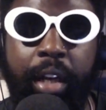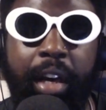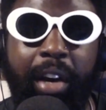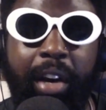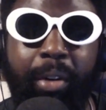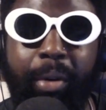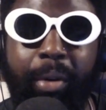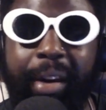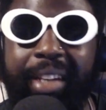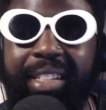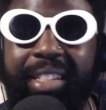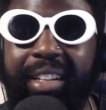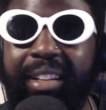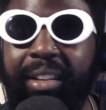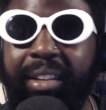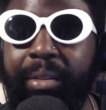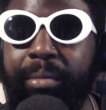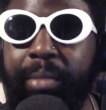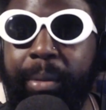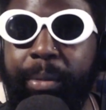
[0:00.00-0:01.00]
Whereas I
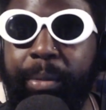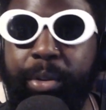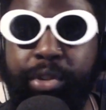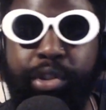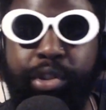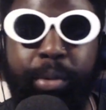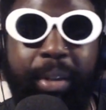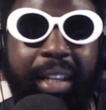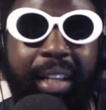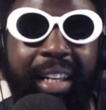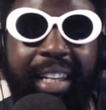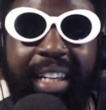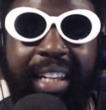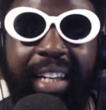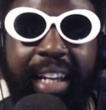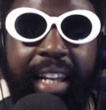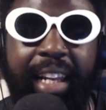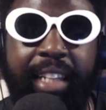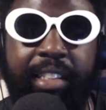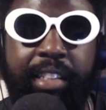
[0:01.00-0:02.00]
don't, I'm not sure where the
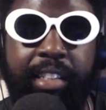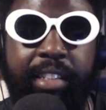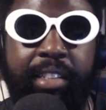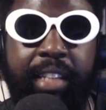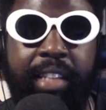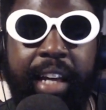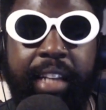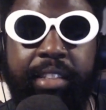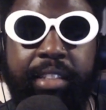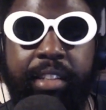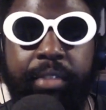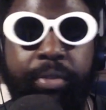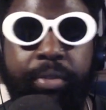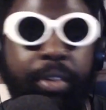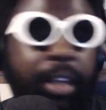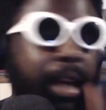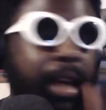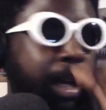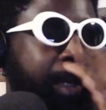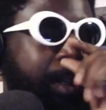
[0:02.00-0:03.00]
legality stands if you
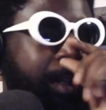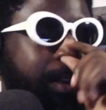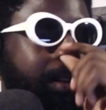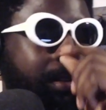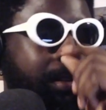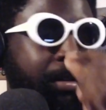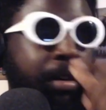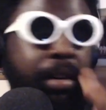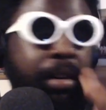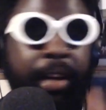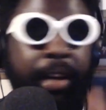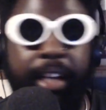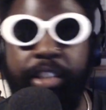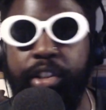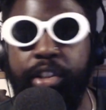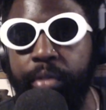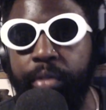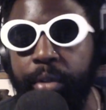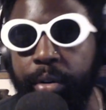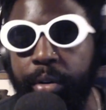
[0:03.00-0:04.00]
get, you know, catch
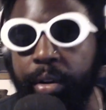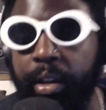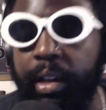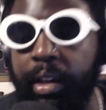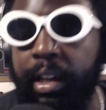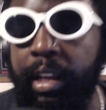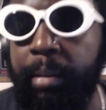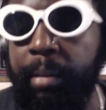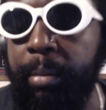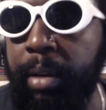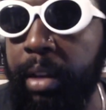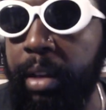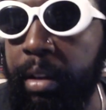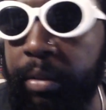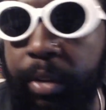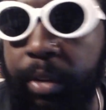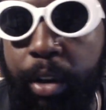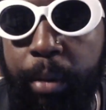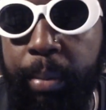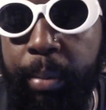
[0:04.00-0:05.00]
corona in the middle of
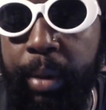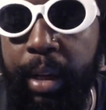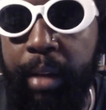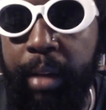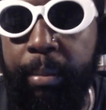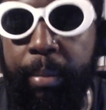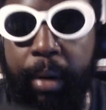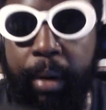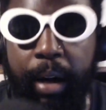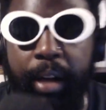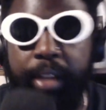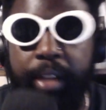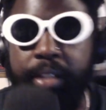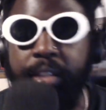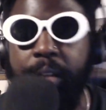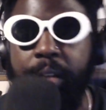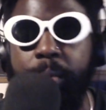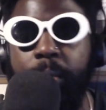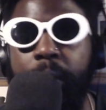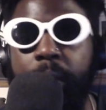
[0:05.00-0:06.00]
an open air party
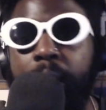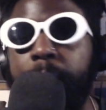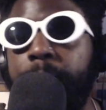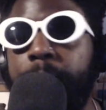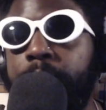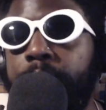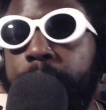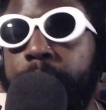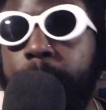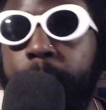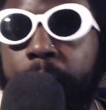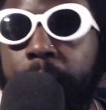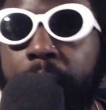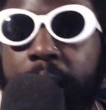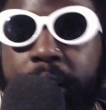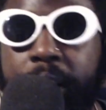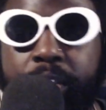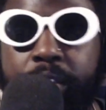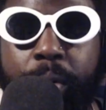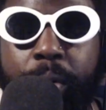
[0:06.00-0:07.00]
somewhere in the middle of a
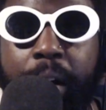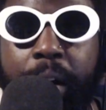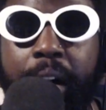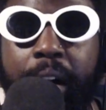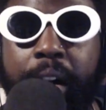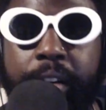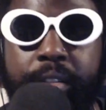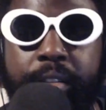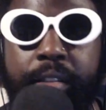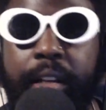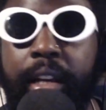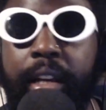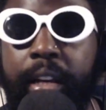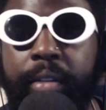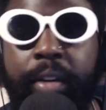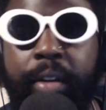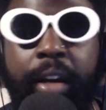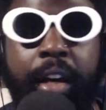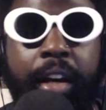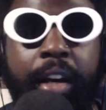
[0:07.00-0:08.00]
park. It's quite hard to kind of
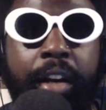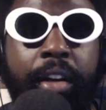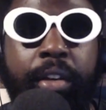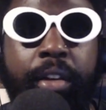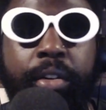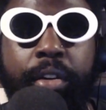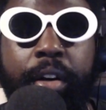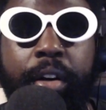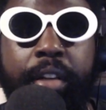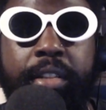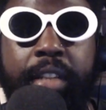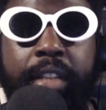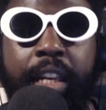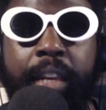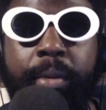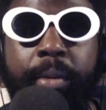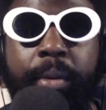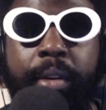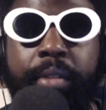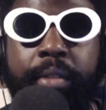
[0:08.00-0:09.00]
knock
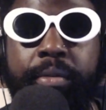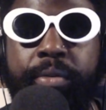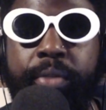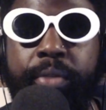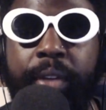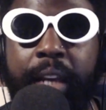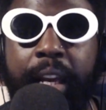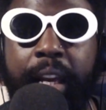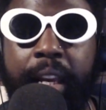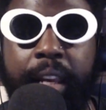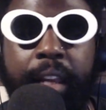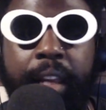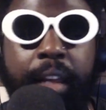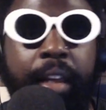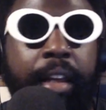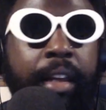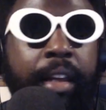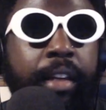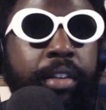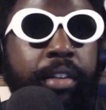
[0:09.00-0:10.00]
anyone for getting it.
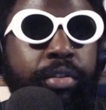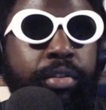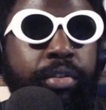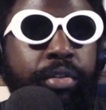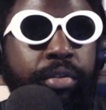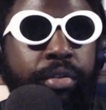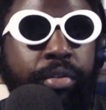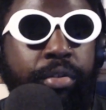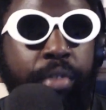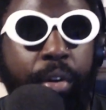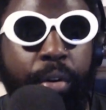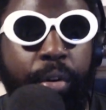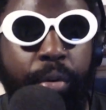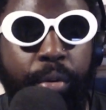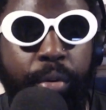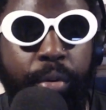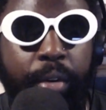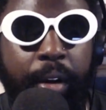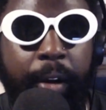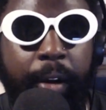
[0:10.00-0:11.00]

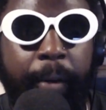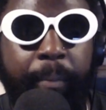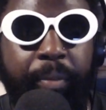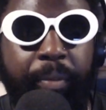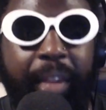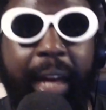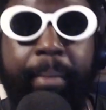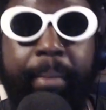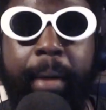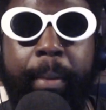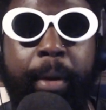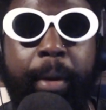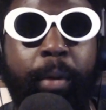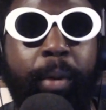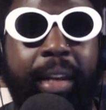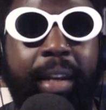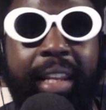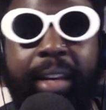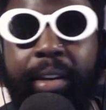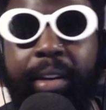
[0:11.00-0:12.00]
So that might be a
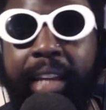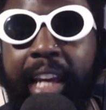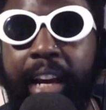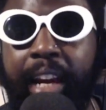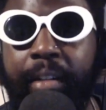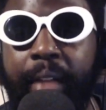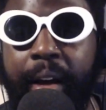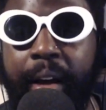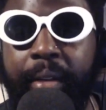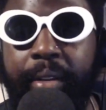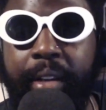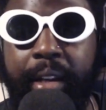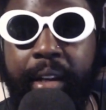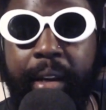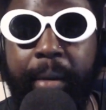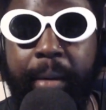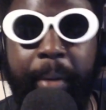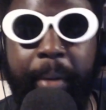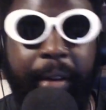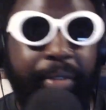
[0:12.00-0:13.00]
way they get around it.
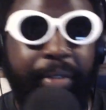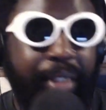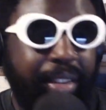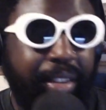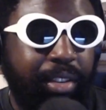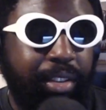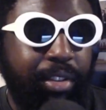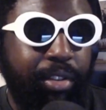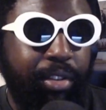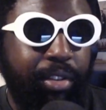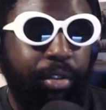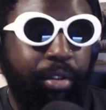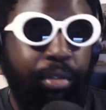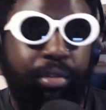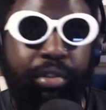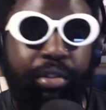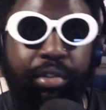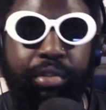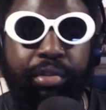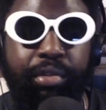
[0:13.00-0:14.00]
But if this is a
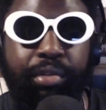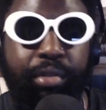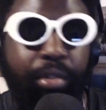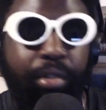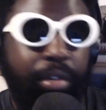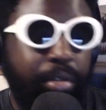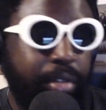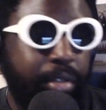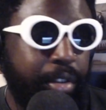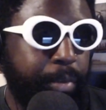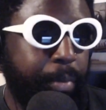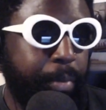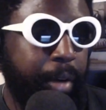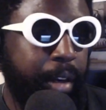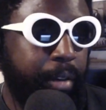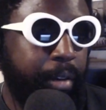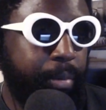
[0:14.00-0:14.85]
solution too to spray